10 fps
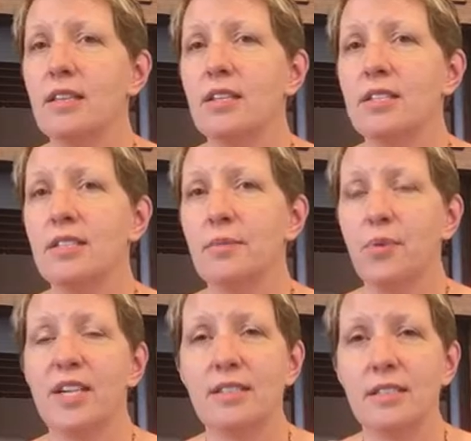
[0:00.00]
There is the
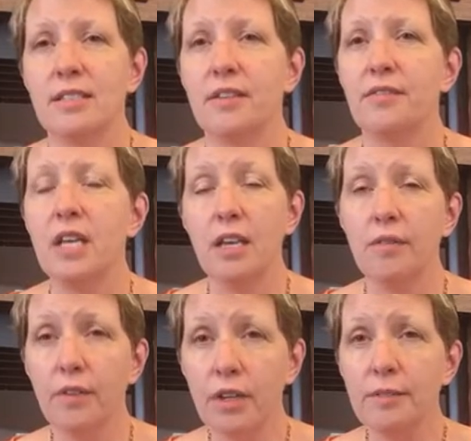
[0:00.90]
presence of
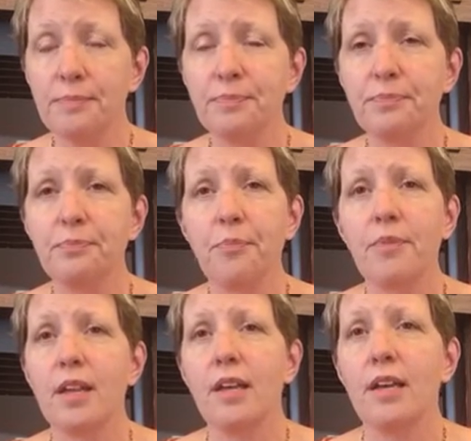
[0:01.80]
evil.
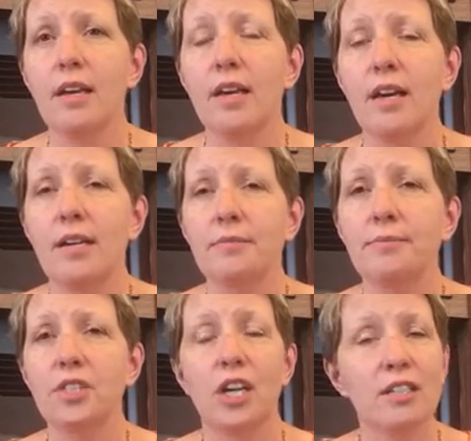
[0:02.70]

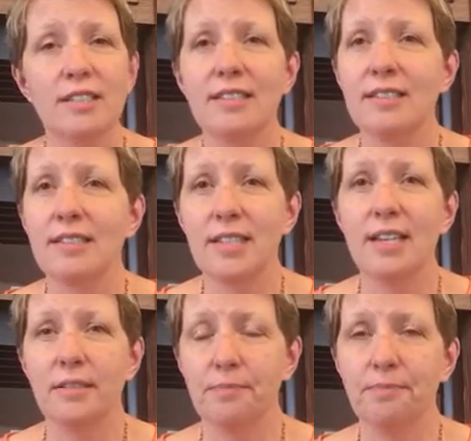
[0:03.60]
Darkness is
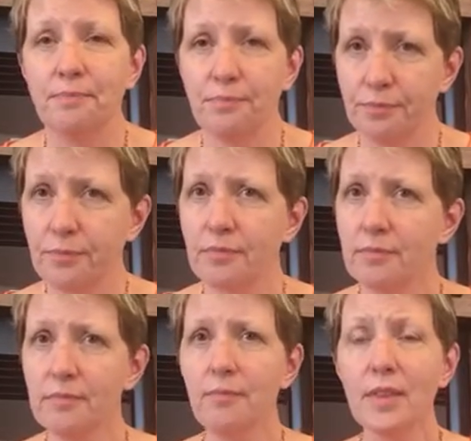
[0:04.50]
sin.
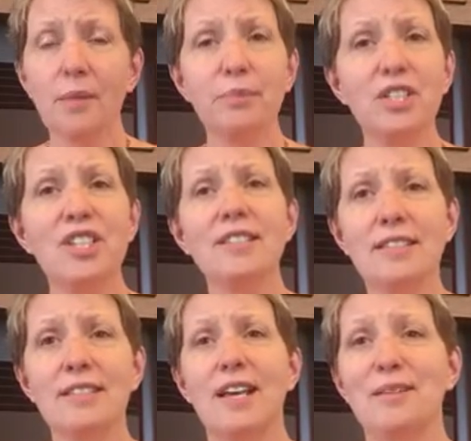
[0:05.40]
But
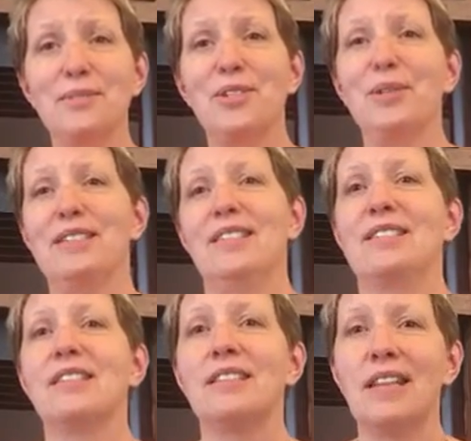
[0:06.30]
Jesus comes to us
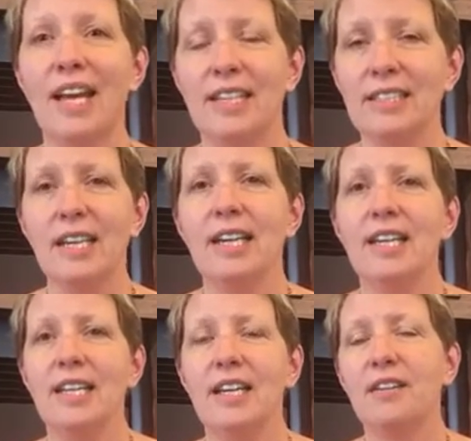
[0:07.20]
as light
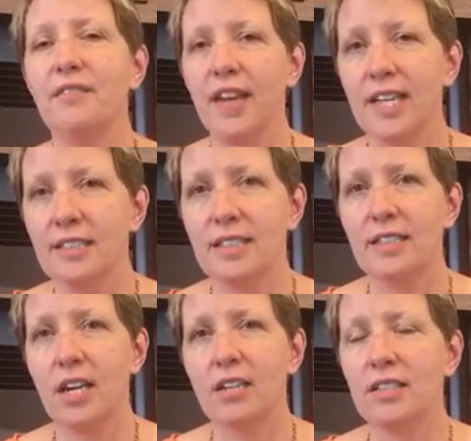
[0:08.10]
that invades
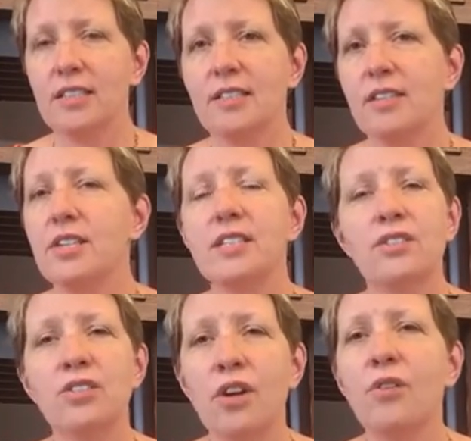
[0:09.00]
the darkness. There
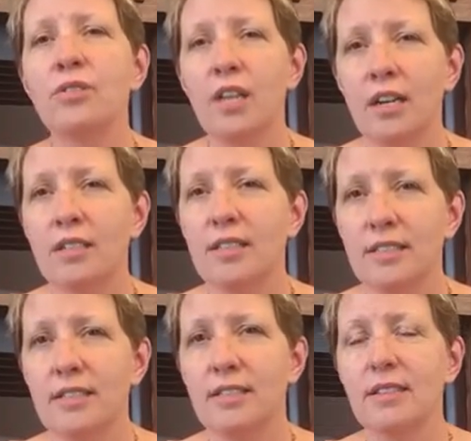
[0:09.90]
is no
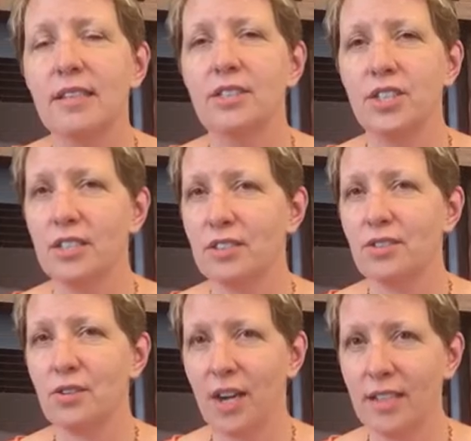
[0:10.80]
darkness in
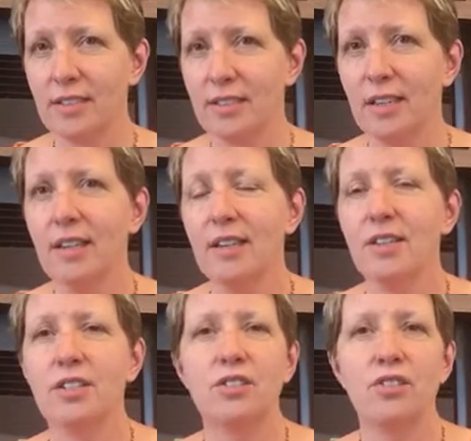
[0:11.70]
Jesus Christ.
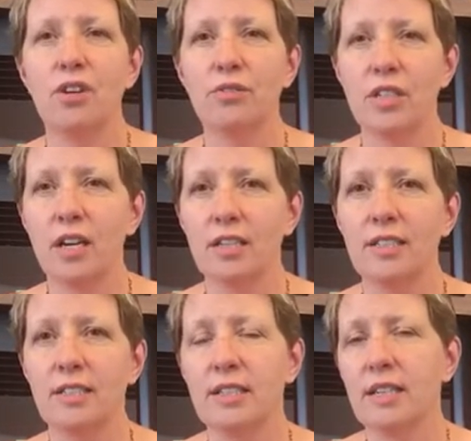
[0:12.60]
There is no
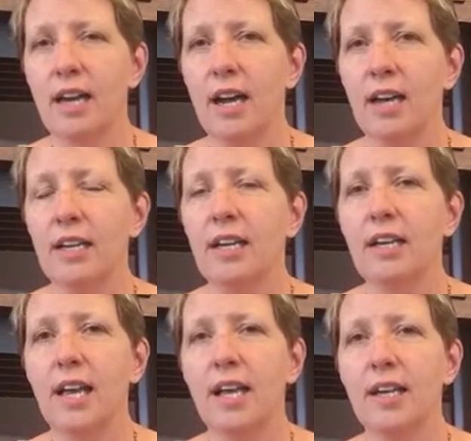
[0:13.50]
darkness in God.
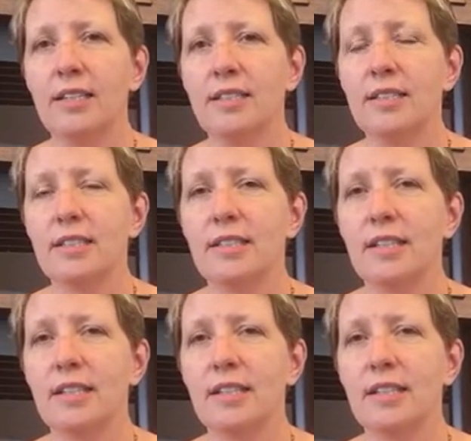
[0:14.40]
And